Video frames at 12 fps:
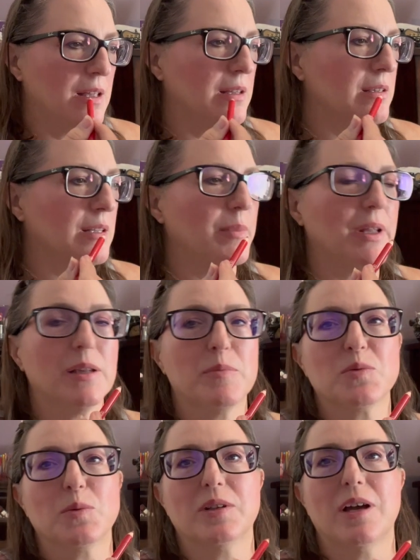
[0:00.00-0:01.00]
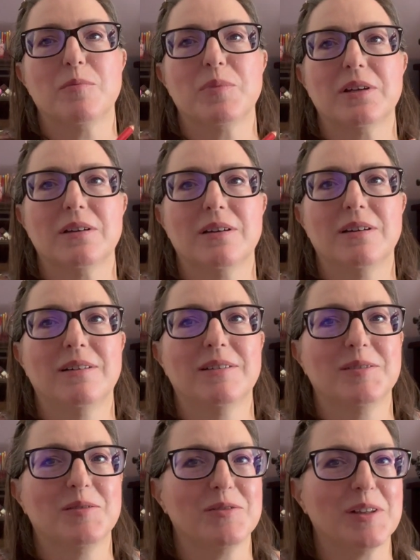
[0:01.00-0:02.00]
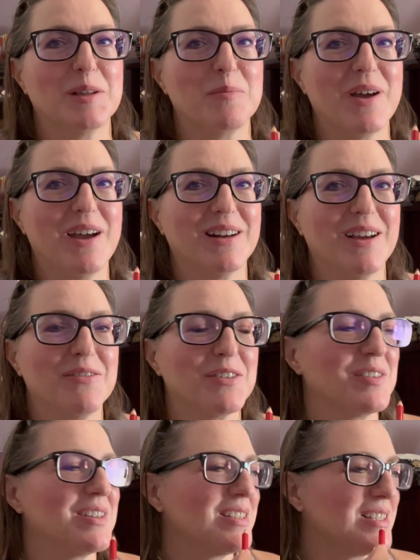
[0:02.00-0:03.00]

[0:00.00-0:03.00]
That my lips will not be feeling bad after this.